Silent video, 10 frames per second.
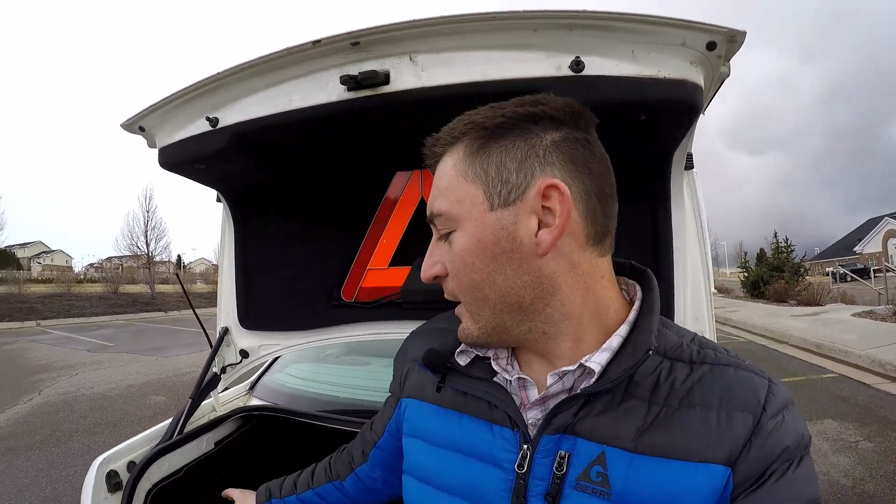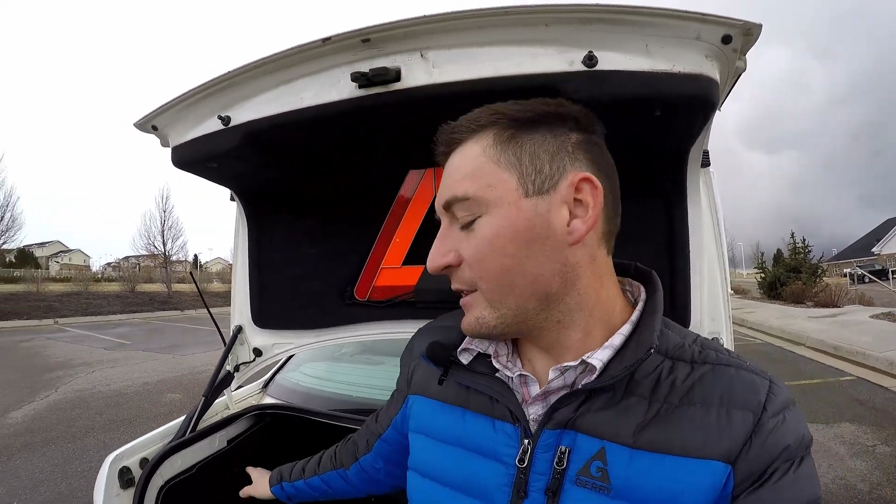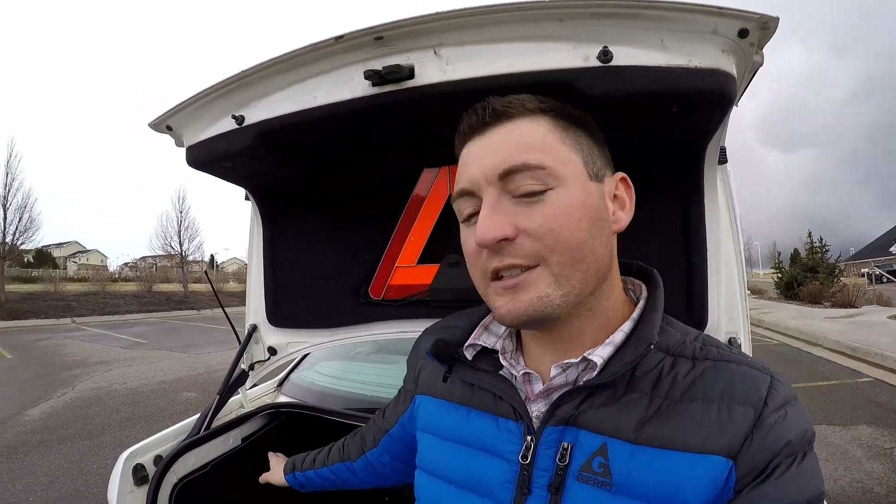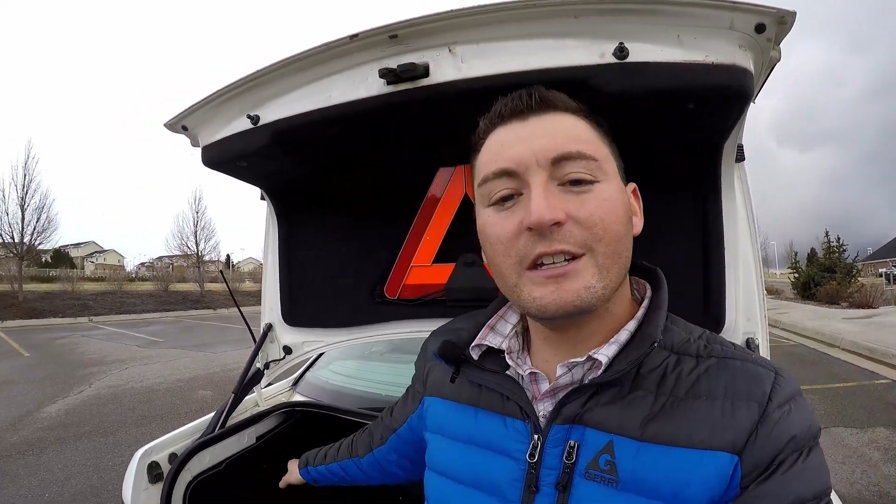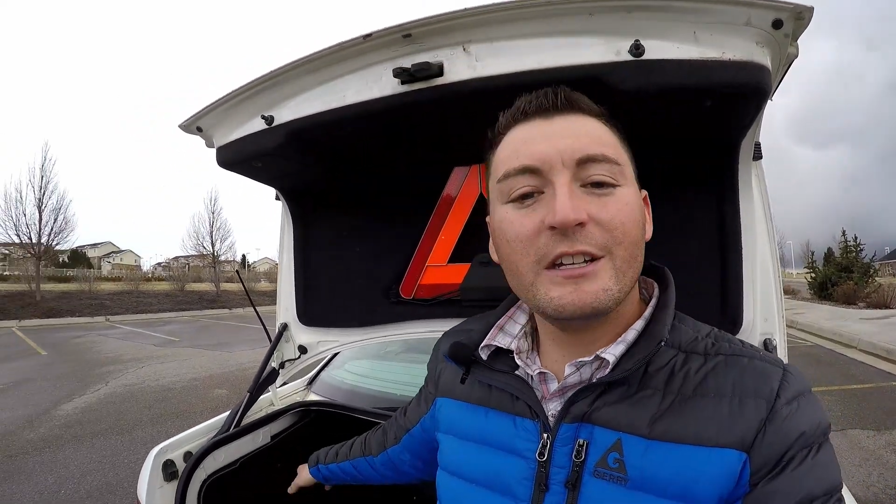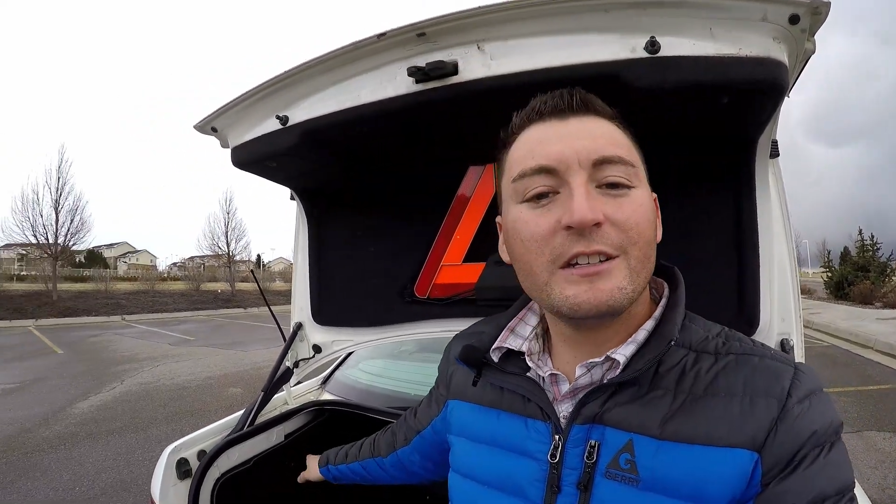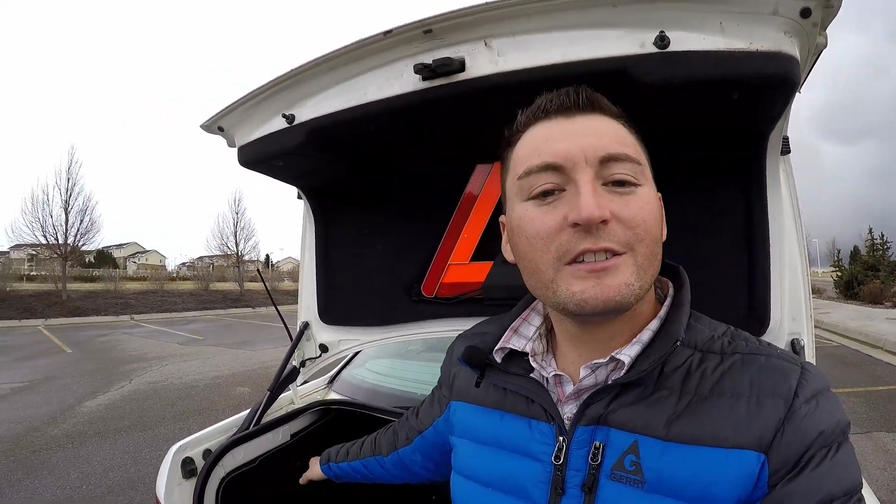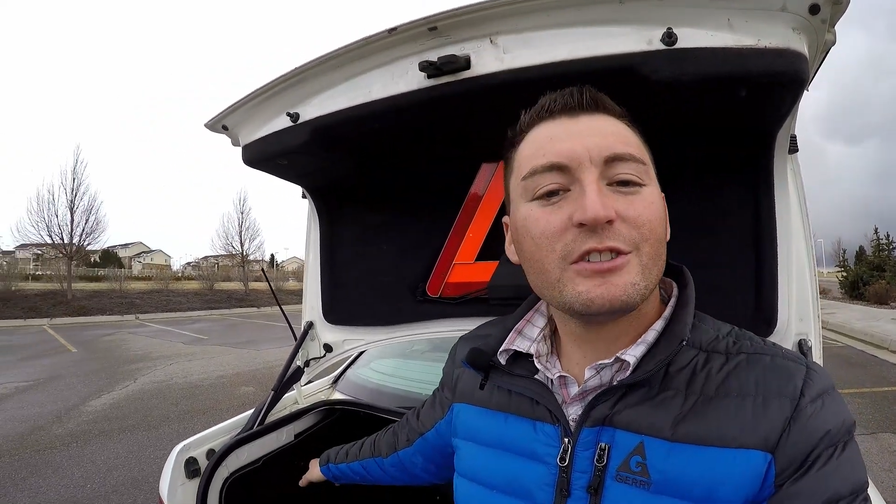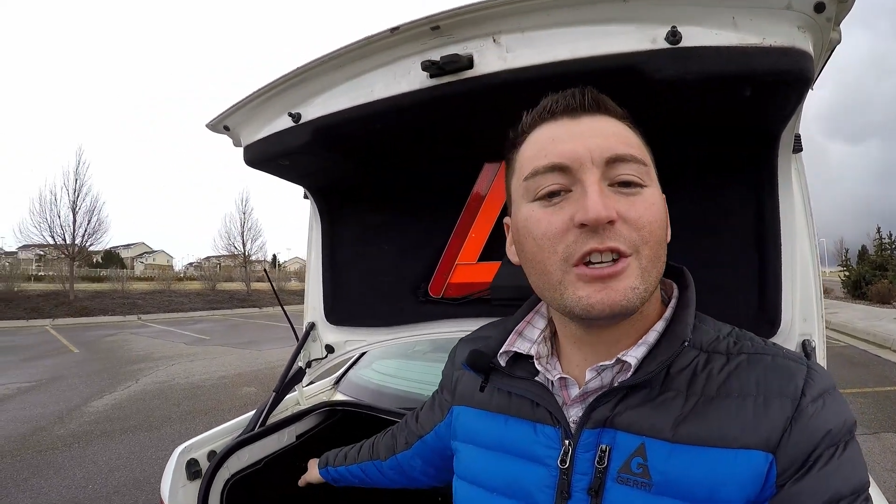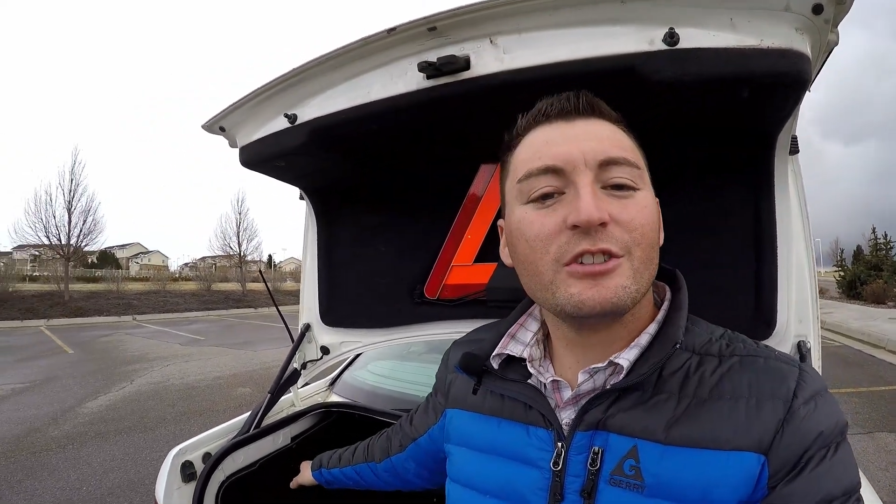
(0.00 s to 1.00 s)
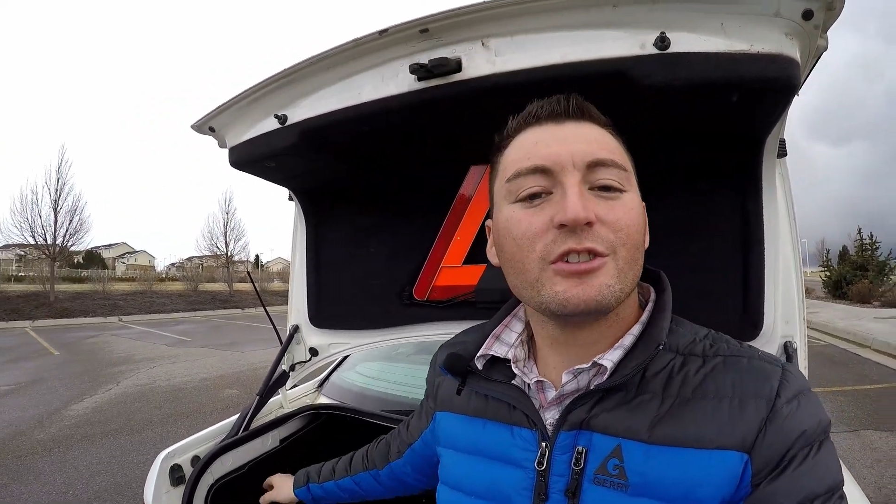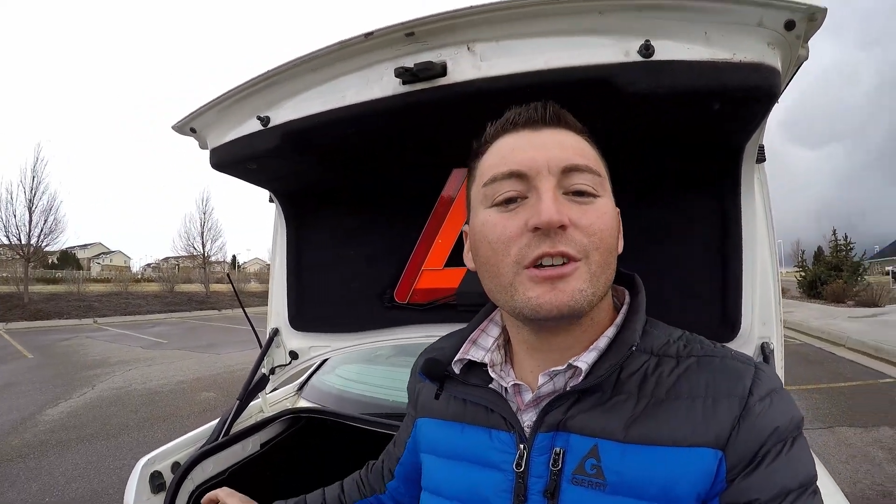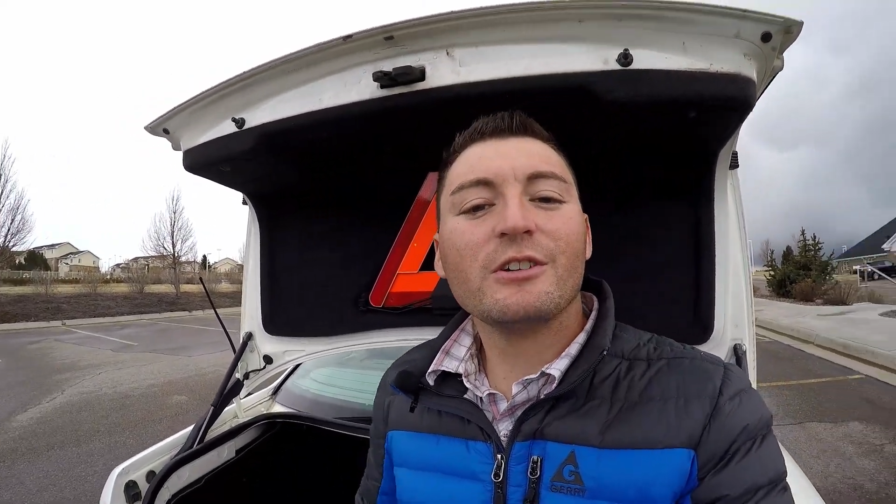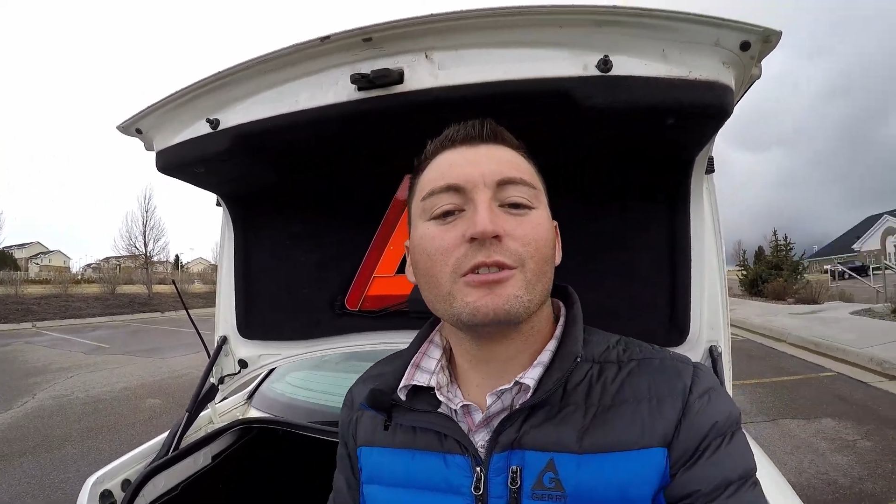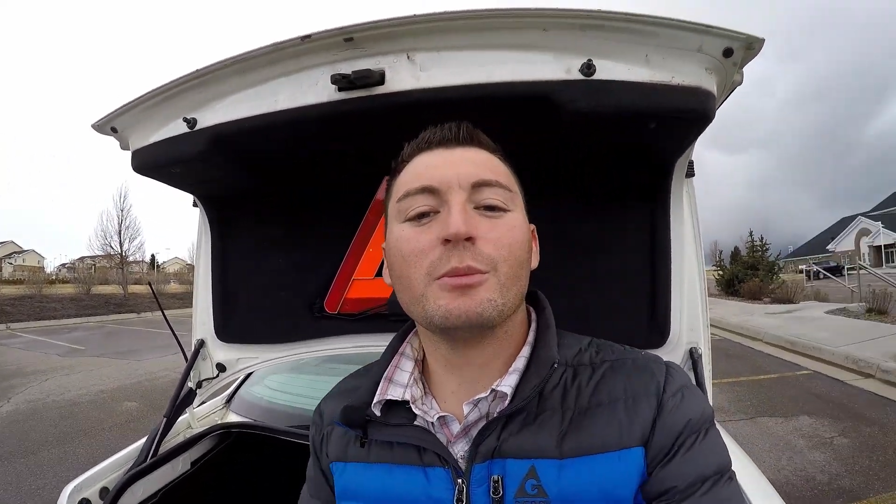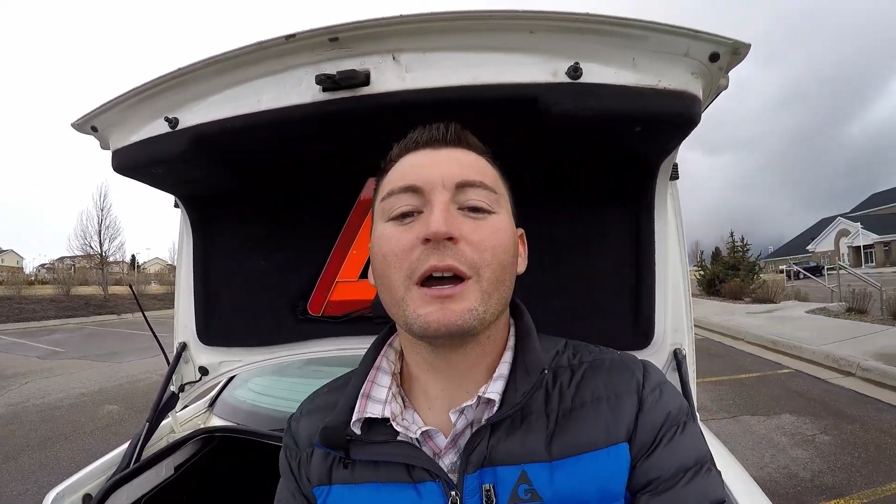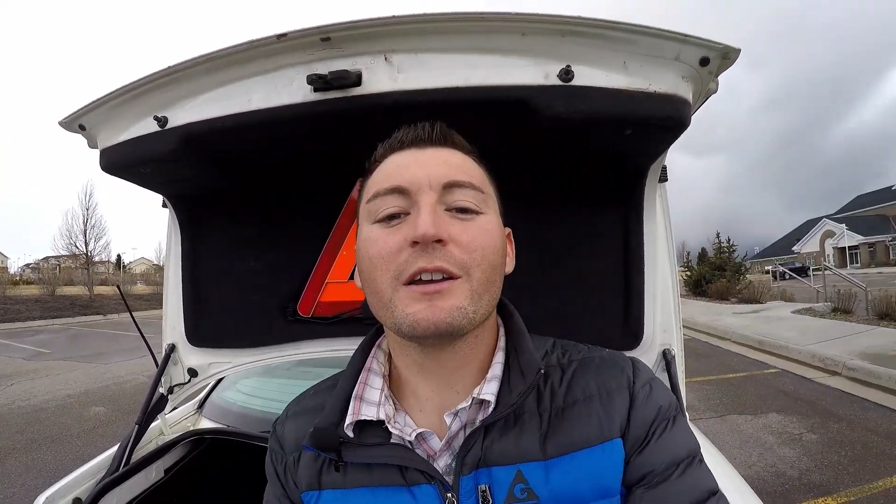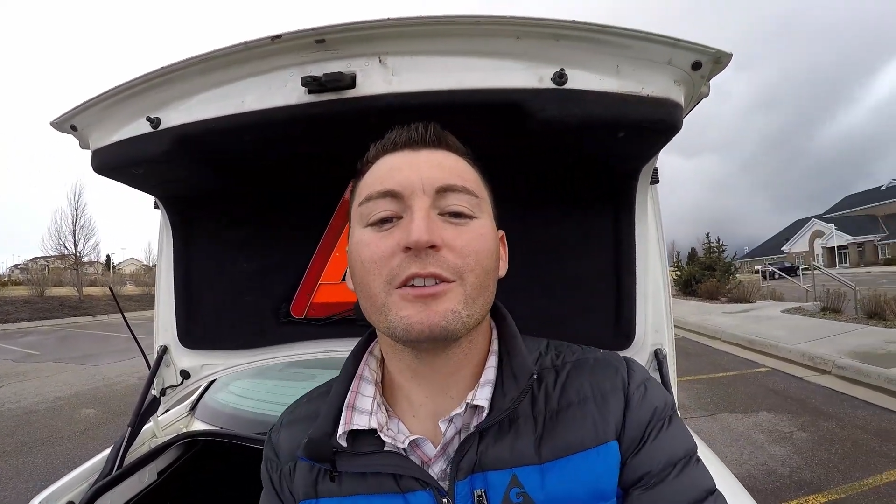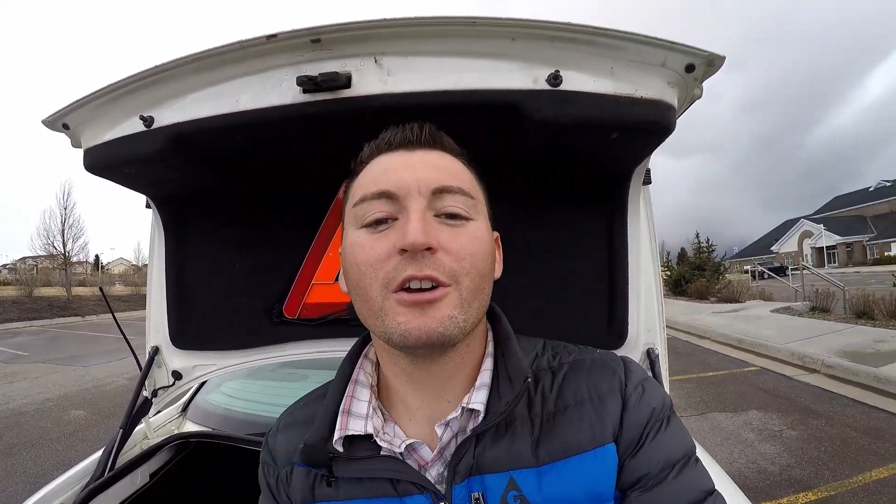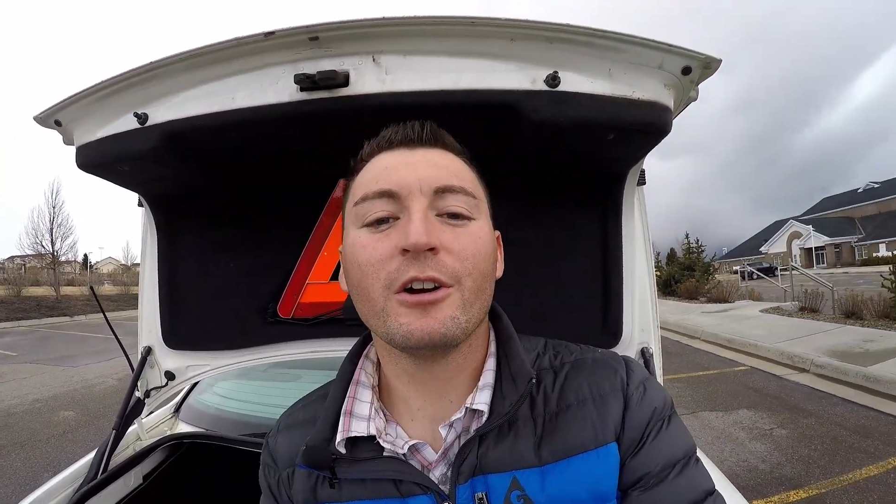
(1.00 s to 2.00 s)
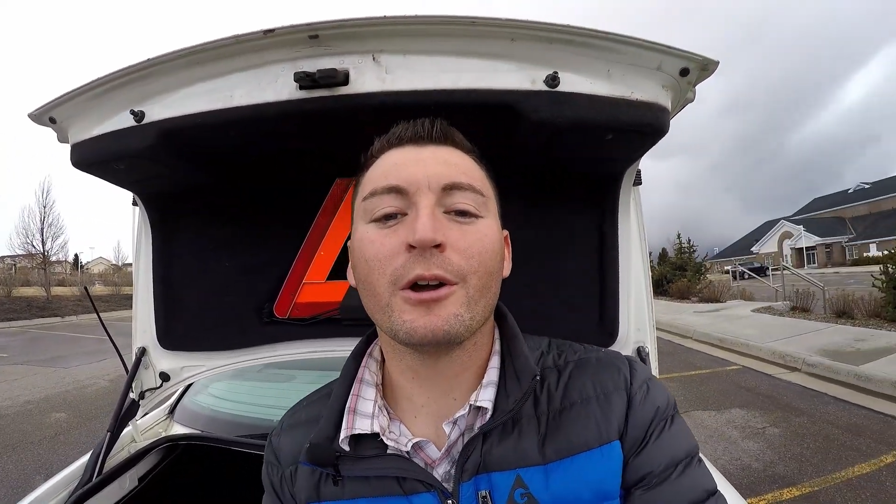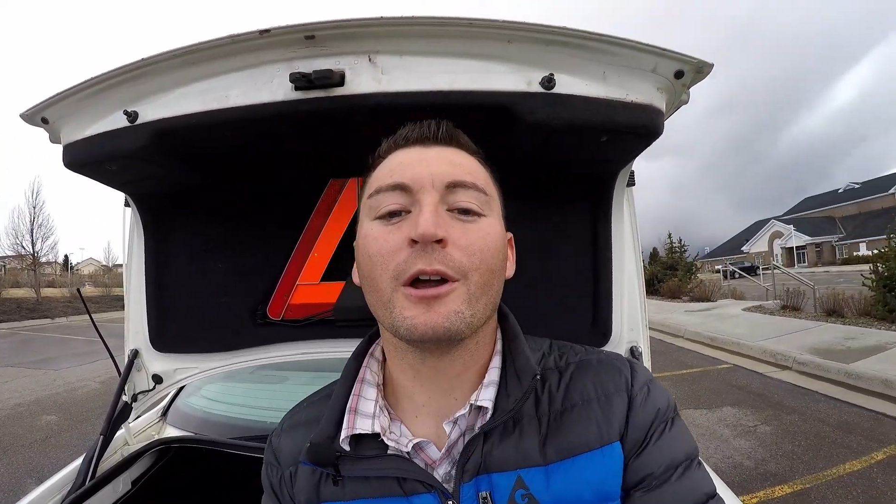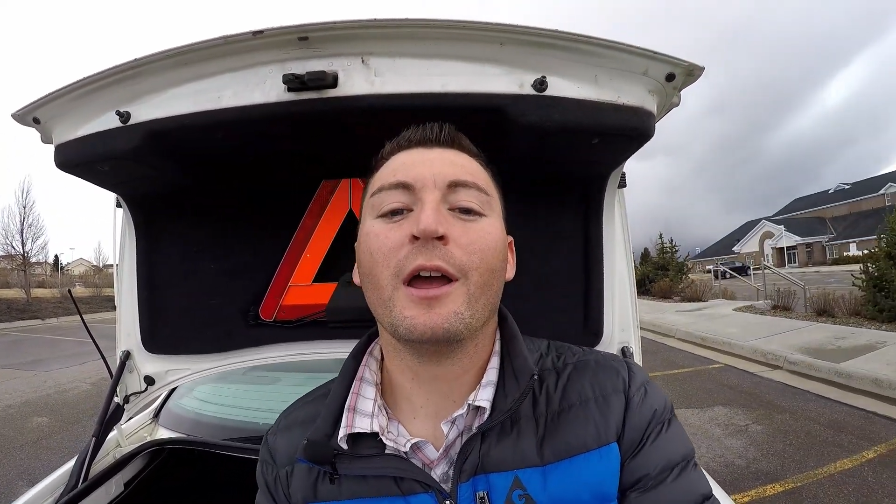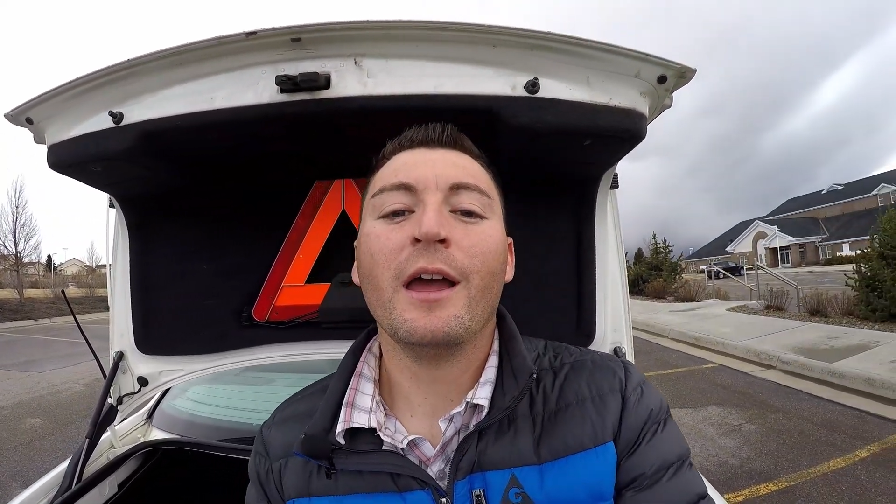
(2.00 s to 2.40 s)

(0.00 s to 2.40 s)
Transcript: CD disc changer here in the back of the car